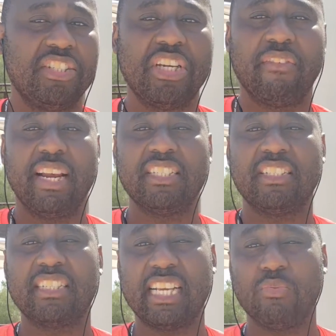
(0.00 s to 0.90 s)
the Generation
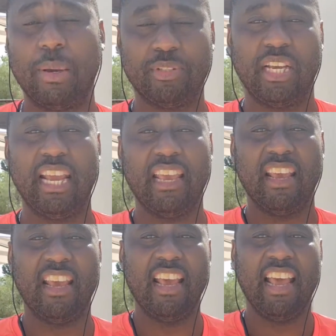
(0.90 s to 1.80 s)
Success website
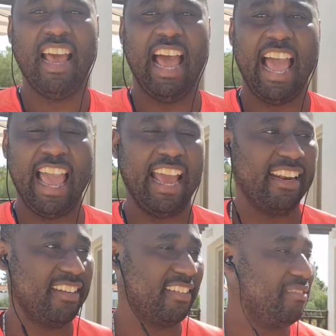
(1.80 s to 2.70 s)

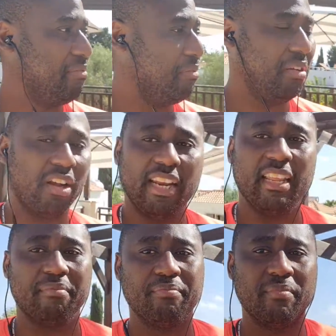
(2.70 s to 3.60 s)
and log on
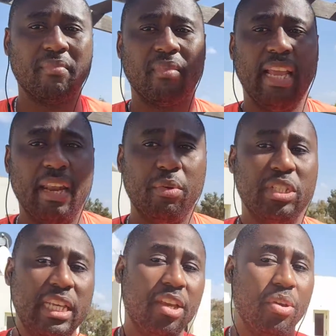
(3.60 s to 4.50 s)
in. And we'll
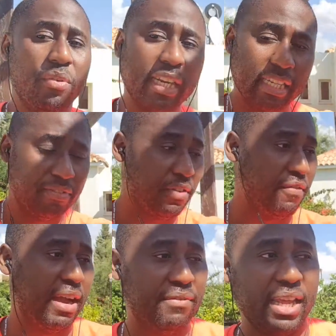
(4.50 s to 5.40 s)
see you over the next
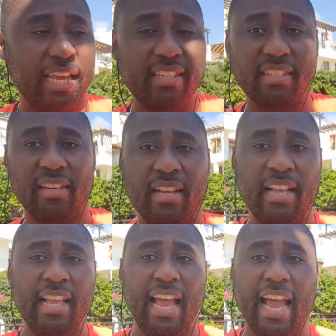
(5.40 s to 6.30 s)
55 days.
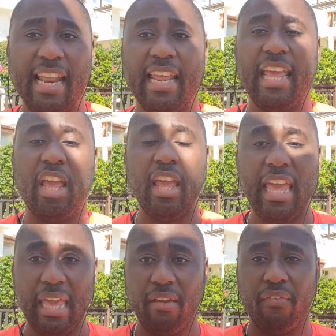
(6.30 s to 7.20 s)
And
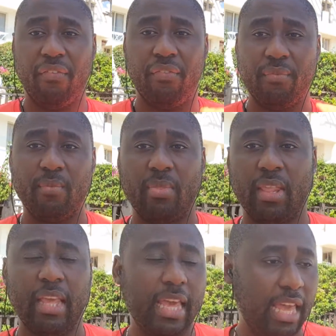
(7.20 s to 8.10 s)
if
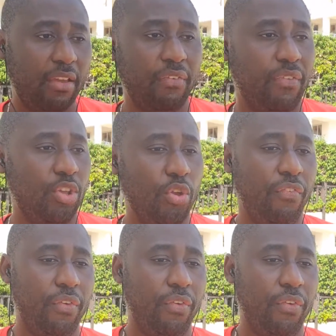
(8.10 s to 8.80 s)
you